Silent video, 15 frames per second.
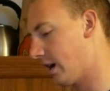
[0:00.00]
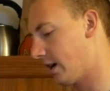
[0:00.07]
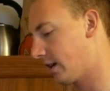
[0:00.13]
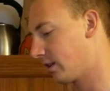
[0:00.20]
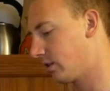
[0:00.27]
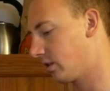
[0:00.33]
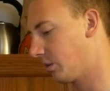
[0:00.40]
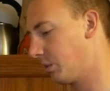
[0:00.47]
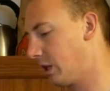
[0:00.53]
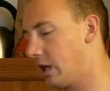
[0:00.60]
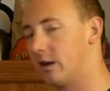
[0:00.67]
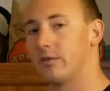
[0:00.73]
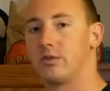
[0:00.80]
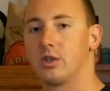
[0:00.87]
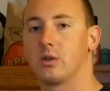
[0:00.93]
consume a
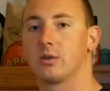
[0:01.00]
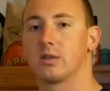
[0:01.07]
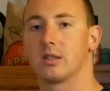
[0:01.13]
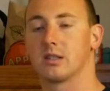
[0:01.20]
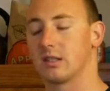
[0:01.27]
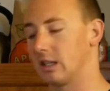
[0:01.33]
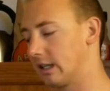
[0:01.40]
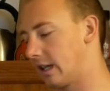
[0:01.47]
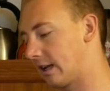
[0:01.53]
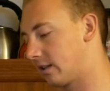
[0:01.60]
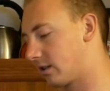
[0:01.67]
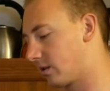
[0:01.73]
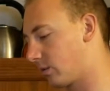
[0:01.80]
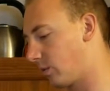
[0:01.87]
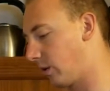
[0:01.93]
lot of juices. Like
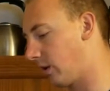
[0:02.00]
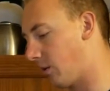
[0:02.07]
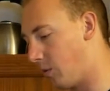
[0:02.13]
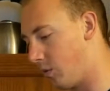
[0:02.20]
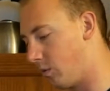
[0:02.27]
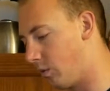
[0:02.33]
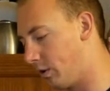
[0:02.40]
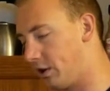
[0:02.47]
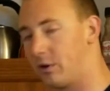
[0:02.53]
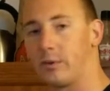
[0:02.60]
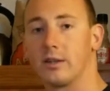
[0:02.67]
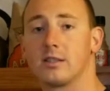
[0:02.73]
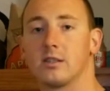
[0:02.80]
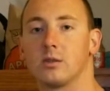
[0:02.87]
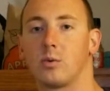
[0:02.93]
that's really one of the
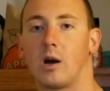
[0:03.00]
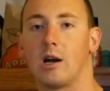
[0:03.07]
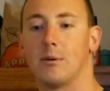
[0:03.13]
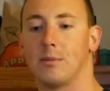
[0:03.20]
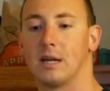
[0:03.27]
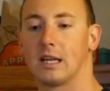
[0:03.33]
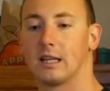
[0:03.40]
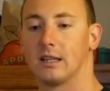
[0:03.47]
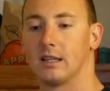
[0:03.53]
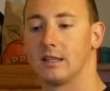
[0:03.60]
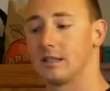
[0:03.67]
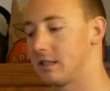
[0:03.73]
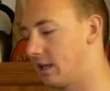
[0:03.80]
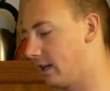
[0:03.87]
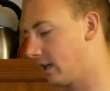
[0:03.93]
reasons why I'm making
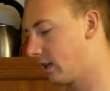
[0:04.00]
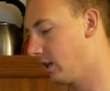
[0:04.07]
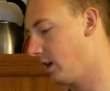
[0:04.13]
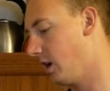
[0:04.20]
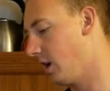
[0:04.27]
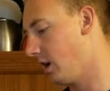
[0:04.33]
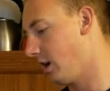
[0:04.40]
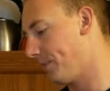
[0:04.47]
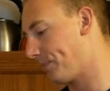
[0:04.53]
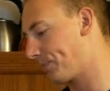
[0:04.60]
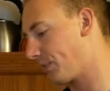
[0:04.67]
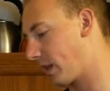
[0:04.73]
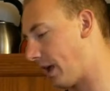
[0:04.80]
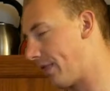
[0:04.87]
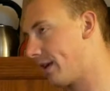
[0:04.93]
this. Like
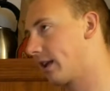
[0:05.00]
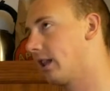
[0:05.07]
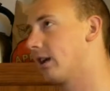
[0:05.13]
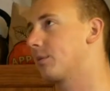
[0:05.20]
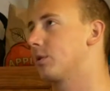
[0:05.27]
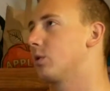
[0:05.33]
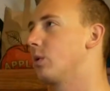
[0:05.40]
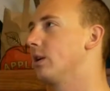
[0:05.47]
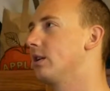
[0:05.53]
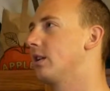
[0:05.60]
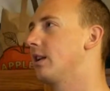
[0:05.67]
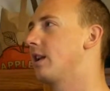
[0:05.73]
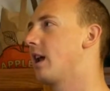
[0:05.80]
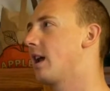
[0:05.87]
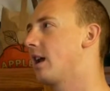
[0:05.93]
I think like between
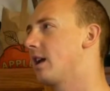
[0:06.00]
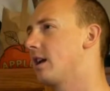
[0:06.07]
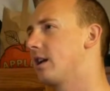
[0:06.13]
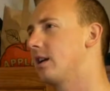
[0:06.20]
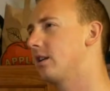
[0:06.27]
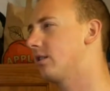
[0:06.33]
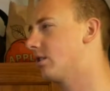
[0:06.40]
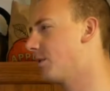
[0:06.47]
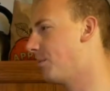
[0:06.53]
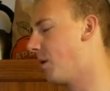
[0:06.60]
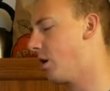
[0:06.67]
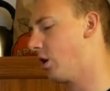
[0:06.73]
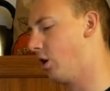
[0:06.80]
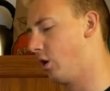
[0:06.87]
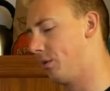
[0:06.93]
today,
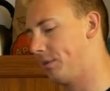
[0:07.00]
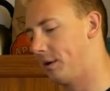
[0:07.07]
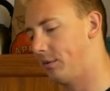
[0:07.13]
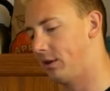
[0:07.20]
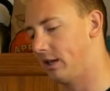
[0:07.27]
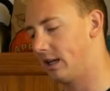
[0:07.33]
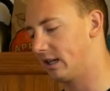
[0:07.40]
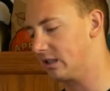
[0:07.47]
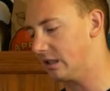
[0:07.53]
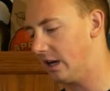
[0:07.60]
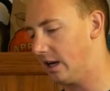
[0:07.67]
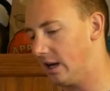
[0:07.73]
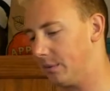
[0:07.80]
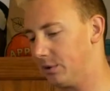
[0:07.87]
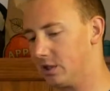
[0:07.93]
tomorrow, and maybe the next
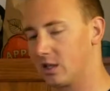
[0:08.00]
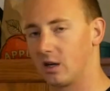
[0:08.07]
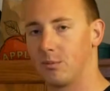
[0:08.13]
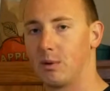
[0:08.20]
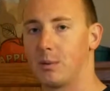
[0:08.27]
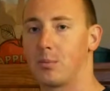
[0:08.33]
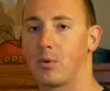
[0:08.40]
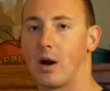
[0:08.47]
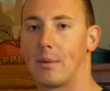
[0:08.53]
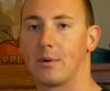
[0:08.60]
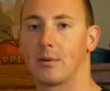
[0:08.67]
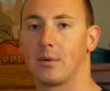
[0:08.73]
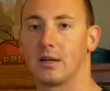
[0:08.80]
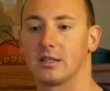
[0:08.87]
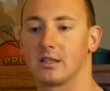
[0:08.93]
day, I'm just going to be
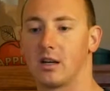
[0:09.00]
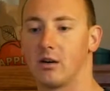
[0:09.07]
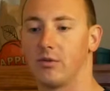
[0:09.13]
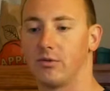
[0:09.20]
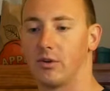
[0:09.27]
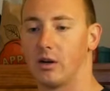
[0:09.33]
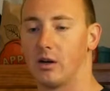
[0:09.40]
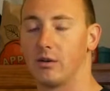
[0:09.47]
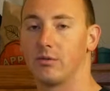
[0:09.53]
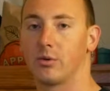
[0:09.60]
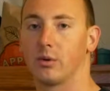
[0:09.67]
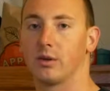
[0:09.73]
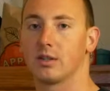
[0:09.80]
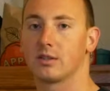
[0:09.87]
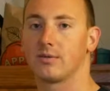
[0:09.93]
prepping myself
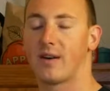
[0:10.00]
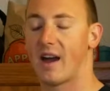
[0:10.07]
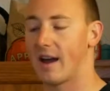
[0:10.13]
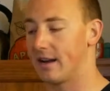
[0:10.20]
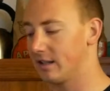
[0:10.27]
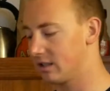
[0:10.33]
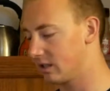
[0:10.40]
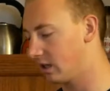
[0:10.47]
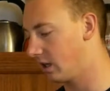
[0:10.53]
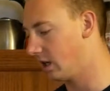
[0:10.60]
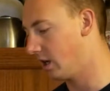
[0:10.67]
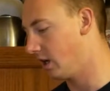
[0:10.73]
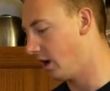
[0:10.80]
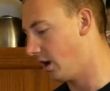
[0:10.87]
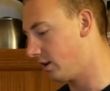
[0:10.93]
for this fast.
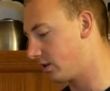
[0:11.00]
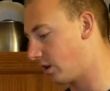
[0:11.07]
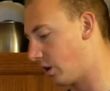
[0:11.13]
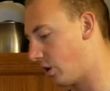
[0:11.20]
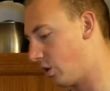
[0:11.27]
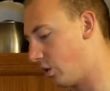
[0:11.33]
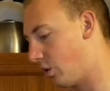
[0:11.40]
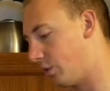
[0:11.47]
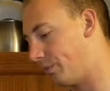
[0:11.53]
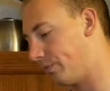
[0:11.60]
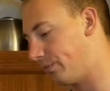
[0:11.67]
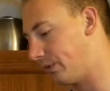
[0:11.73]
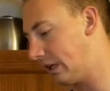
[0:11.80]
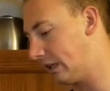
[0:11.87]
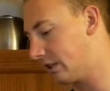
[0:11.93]
So
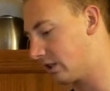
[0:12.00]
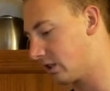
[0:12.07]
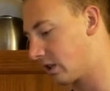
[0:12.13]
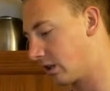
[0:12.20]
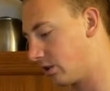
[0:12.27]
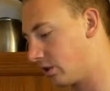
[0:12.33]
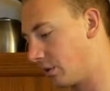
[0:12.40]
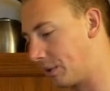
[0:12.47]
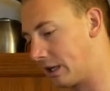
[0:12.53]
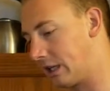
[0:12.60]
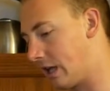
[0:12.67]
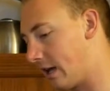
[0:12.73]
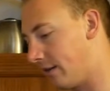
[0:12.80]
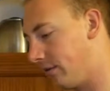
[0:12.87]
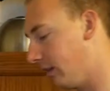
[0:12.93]
yeah, just consuming a
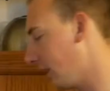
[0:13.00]
lot of